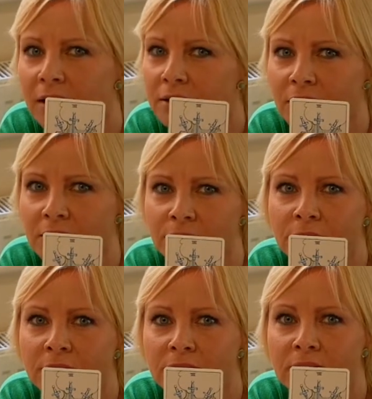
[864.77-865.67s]
I don't
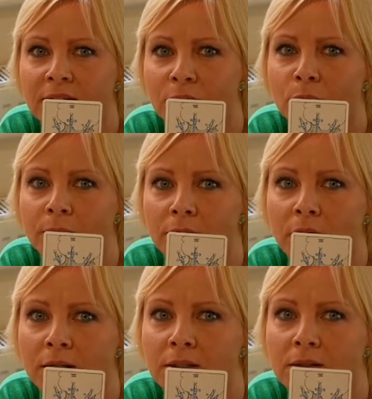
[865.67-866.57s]
really think that would be
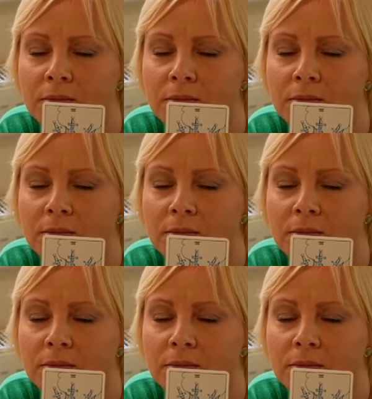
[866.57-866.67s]
right.